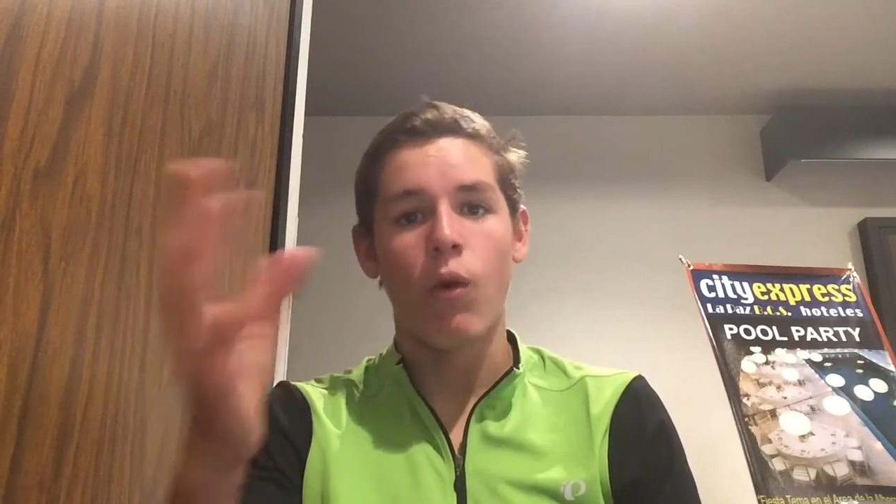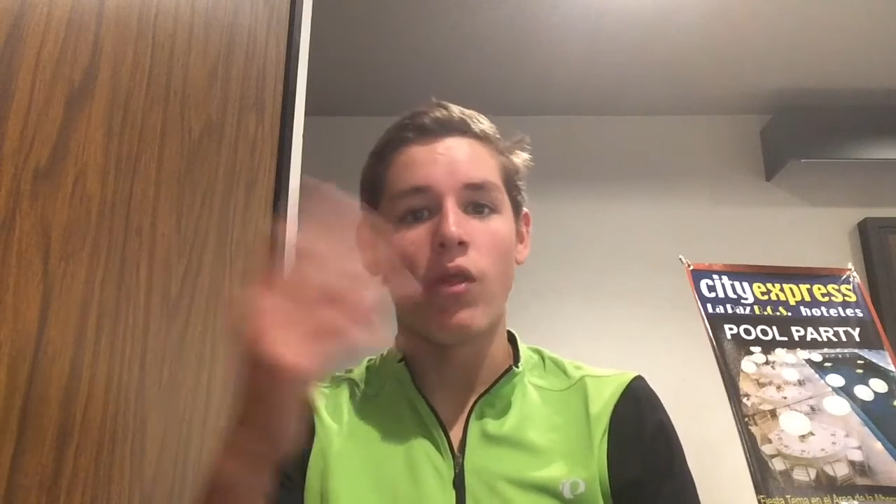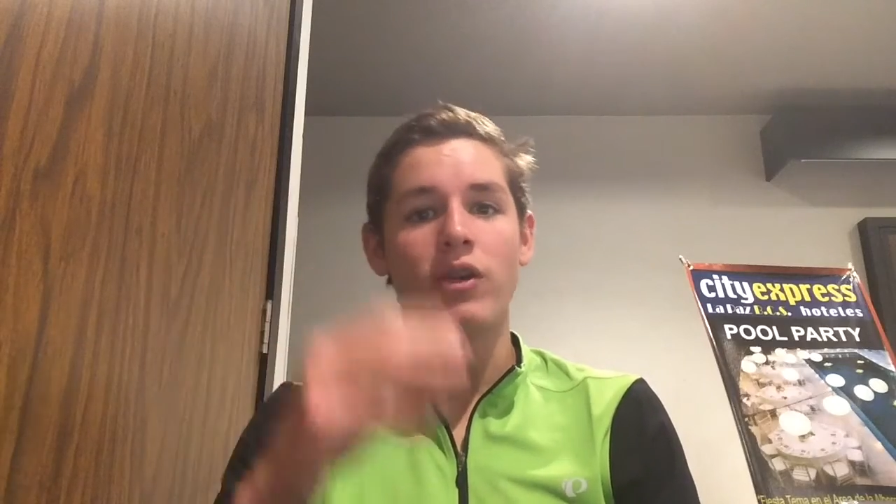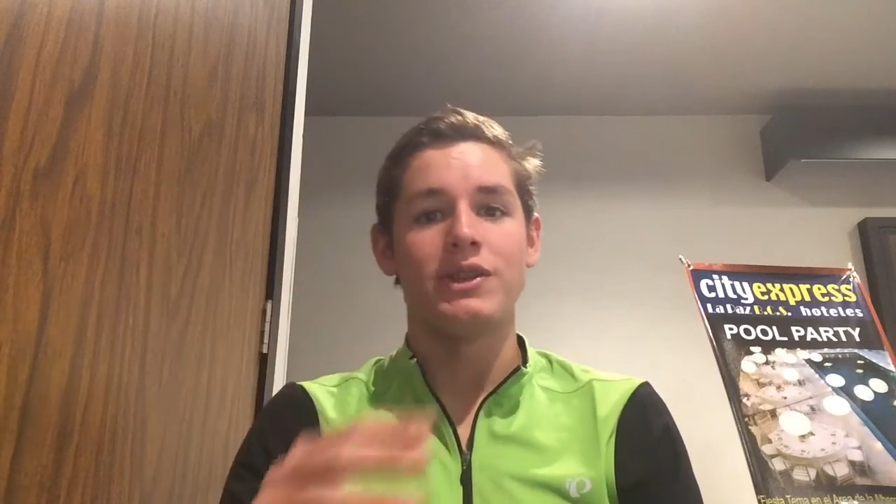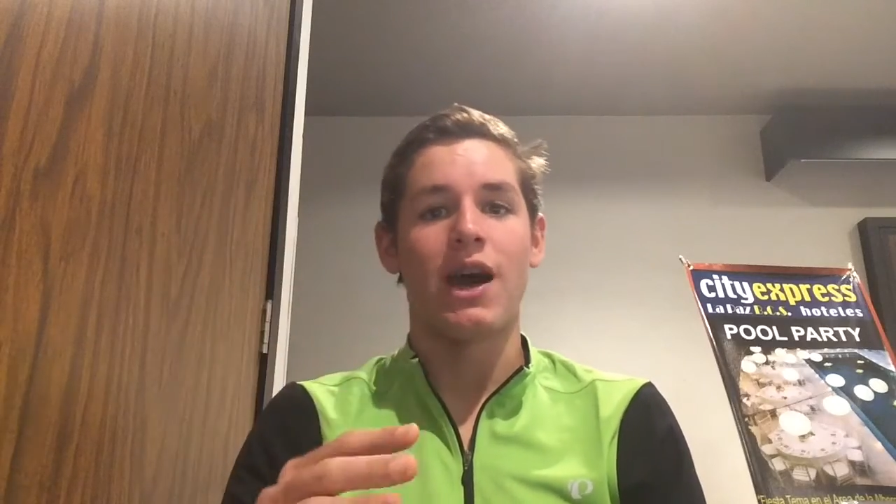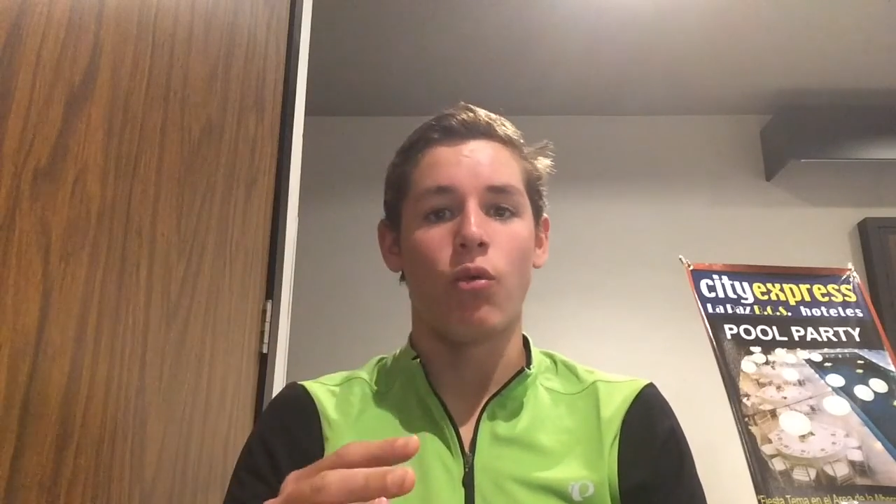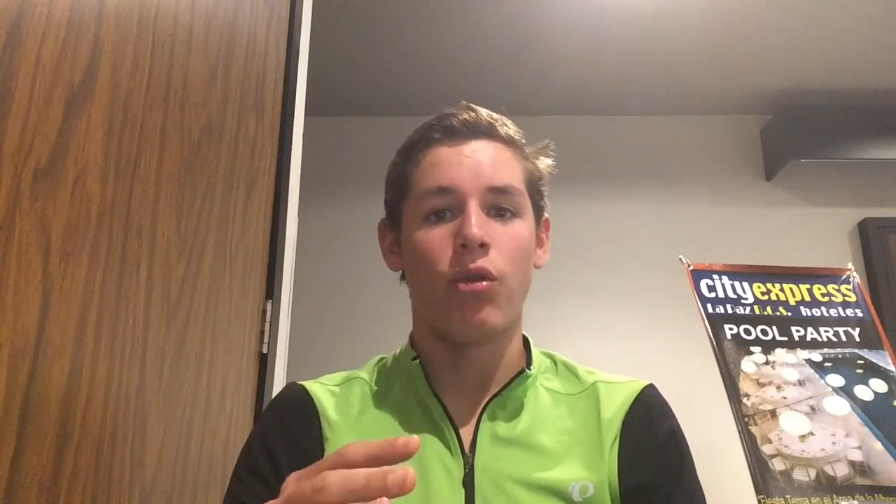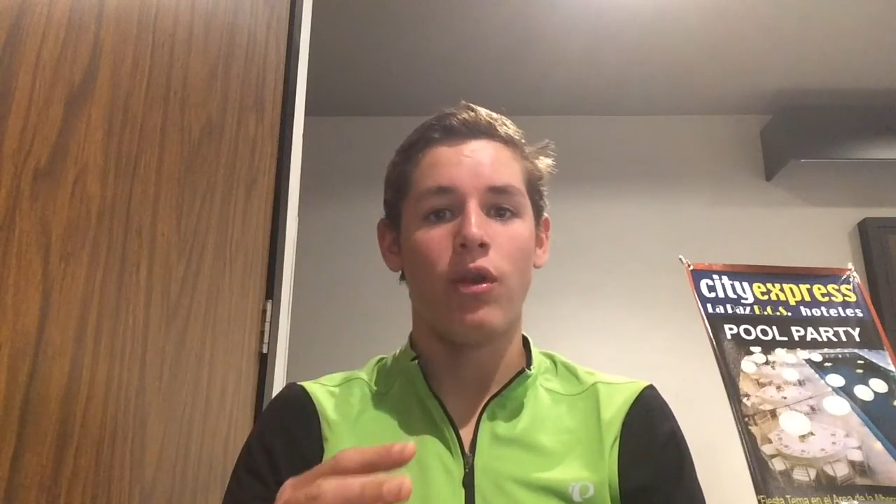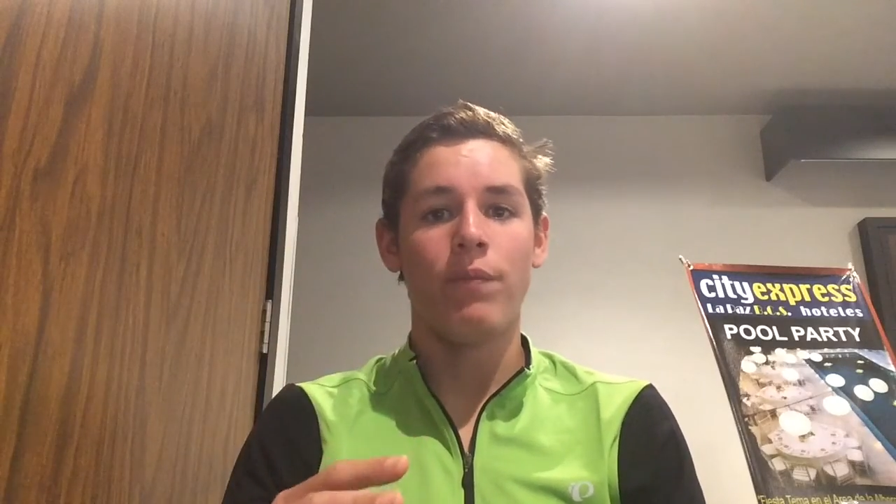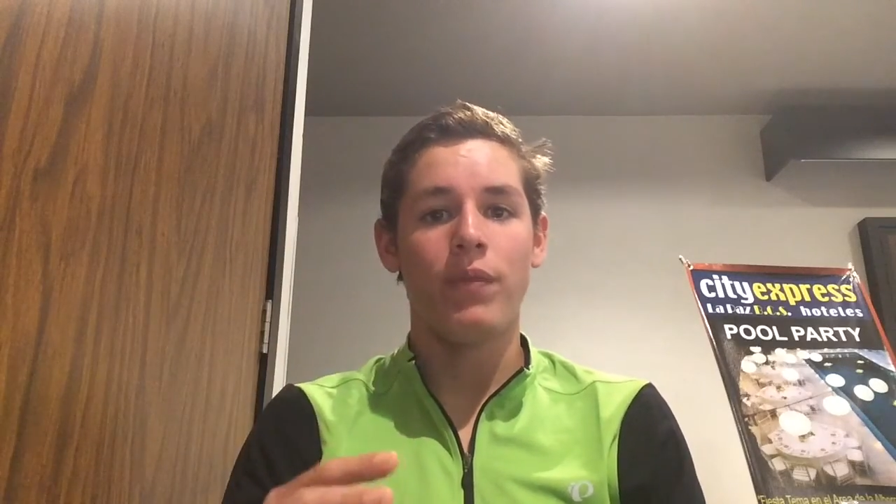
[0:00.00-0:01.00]
while the
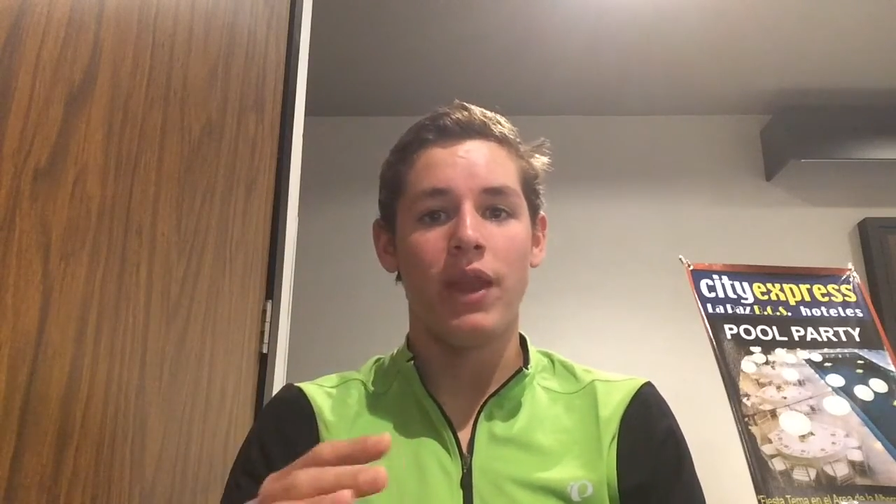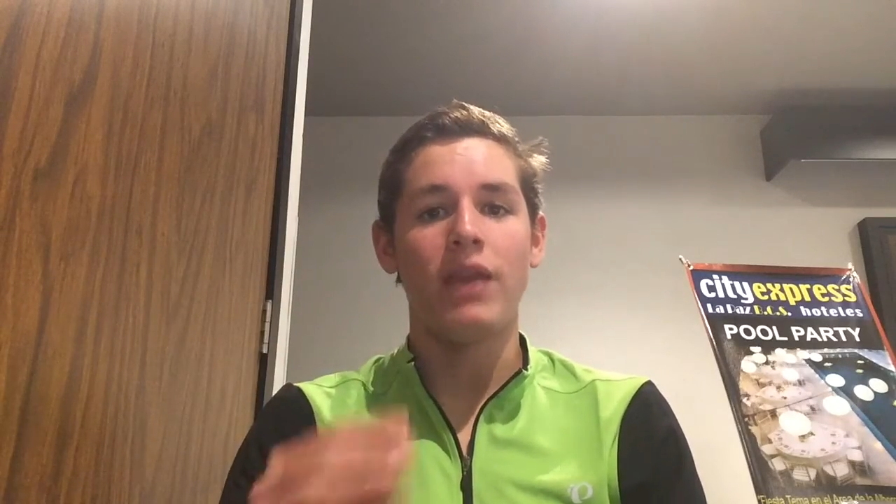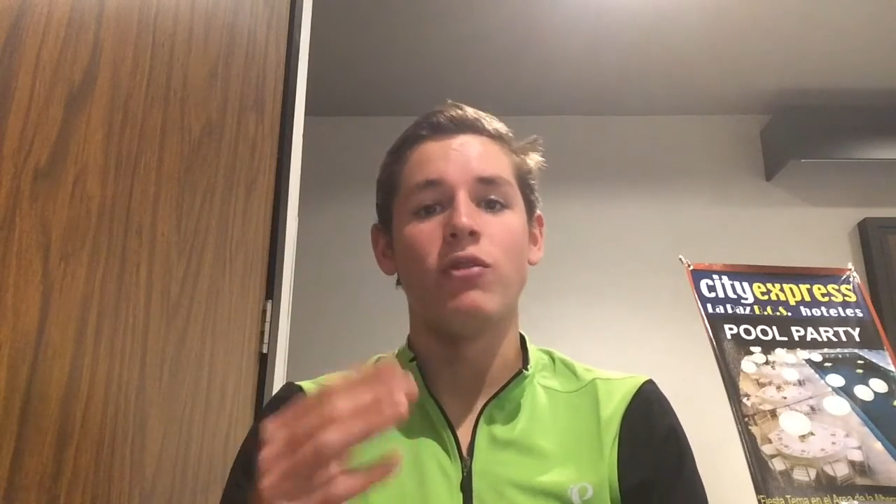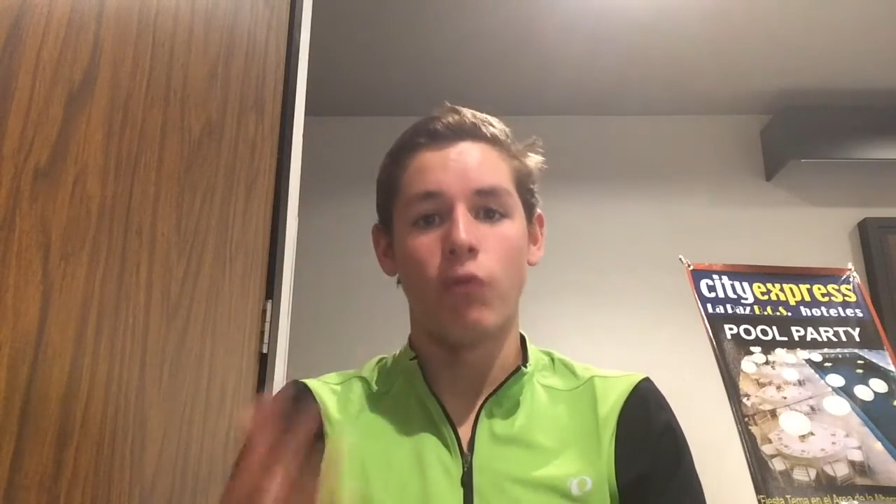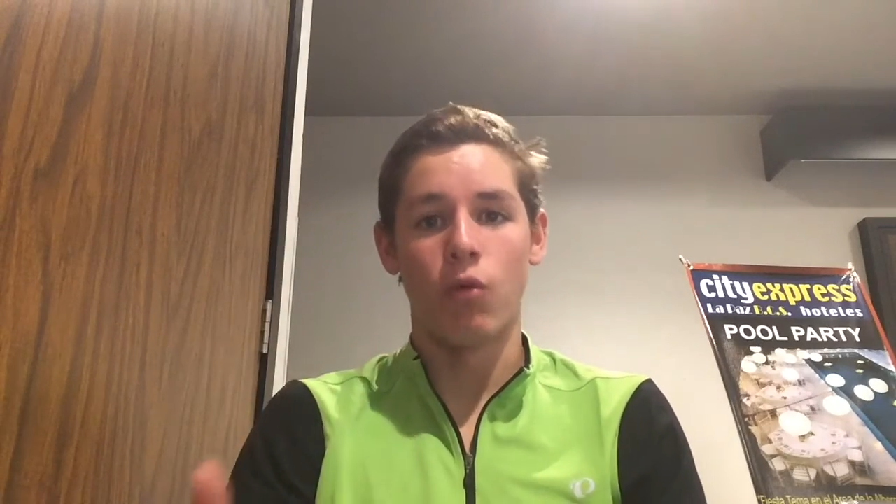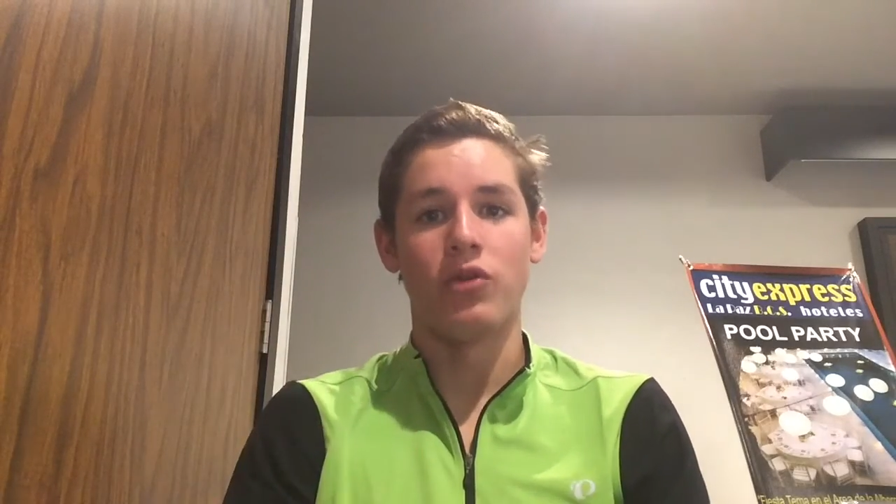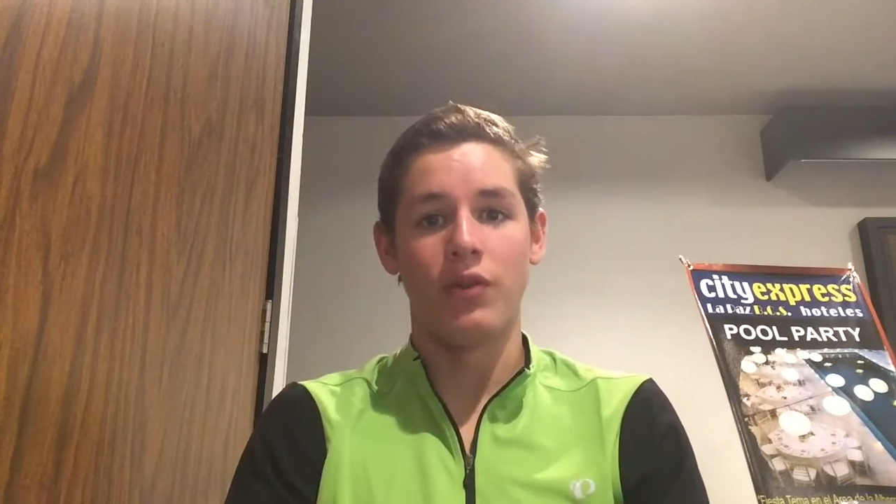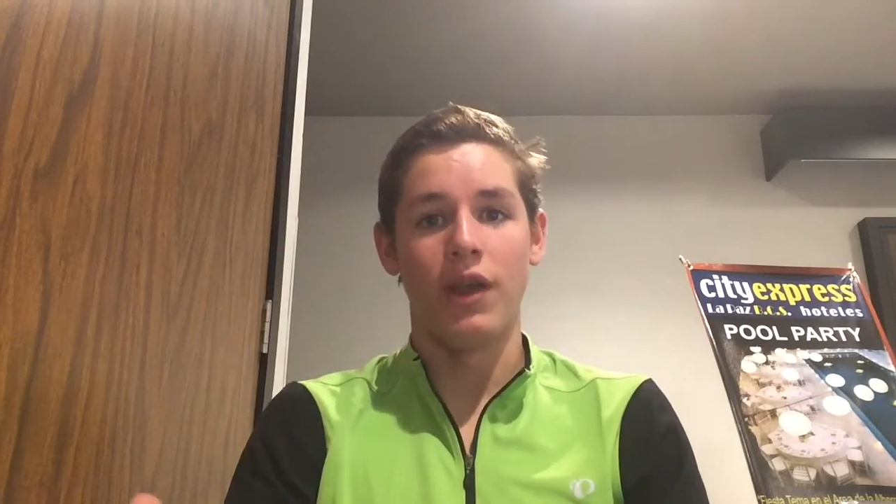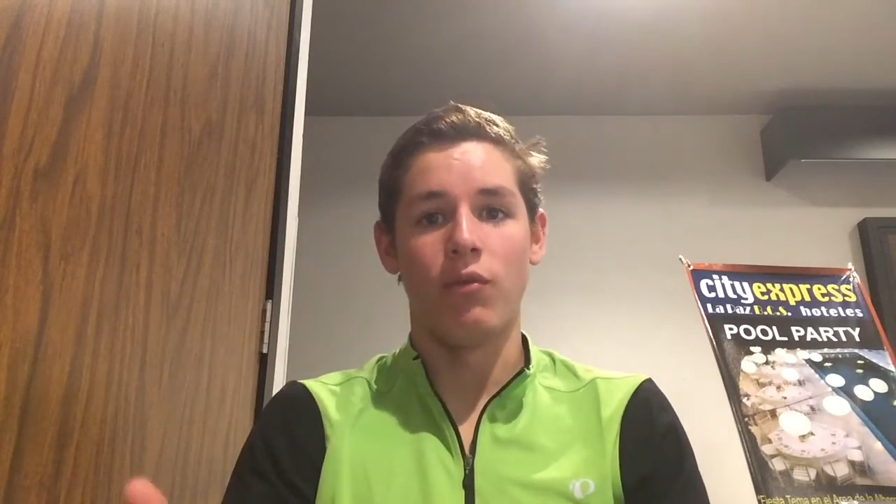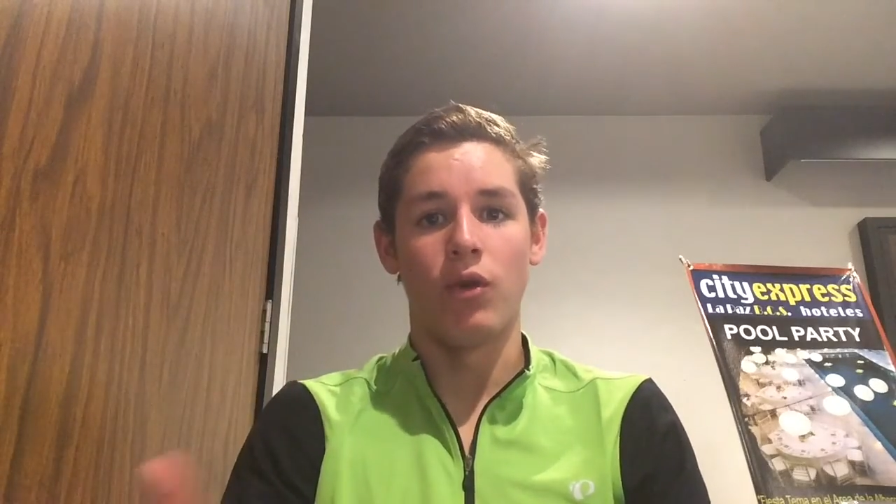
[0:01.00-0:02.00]
South is for
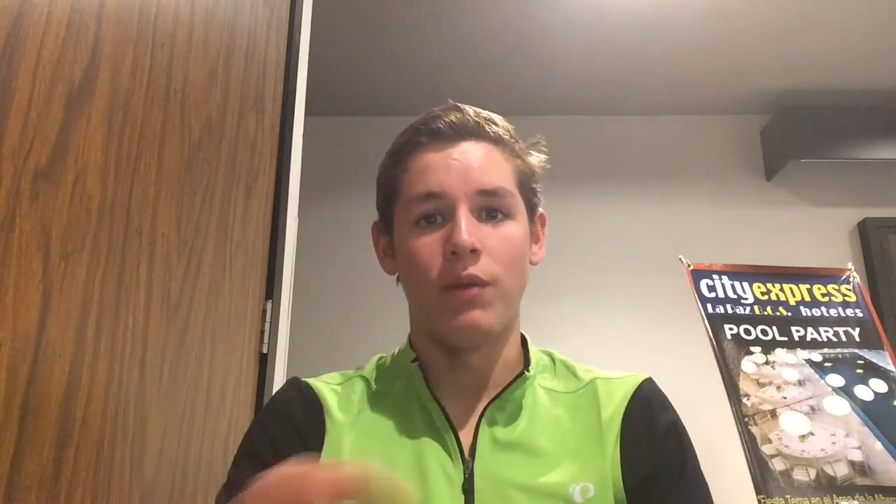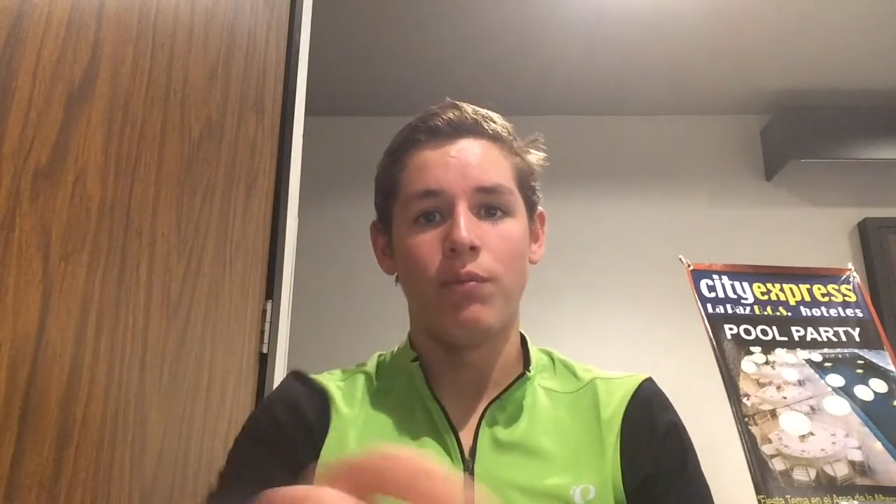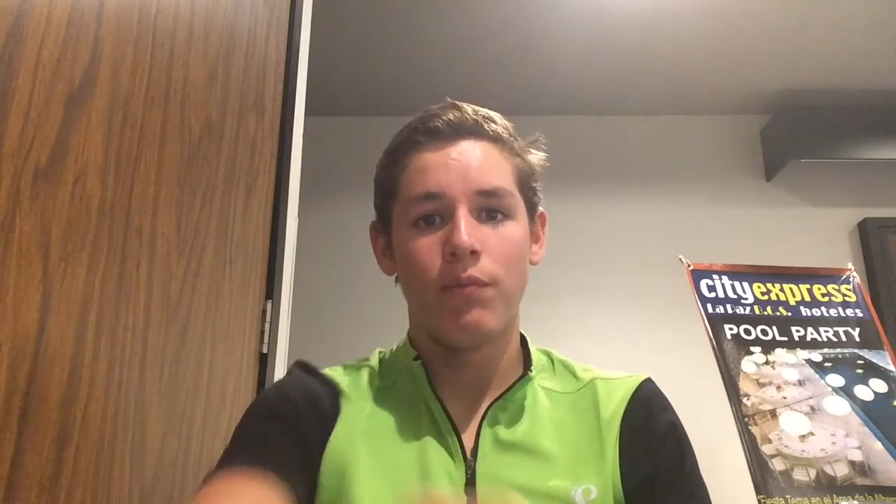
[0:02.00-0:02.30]
slavery.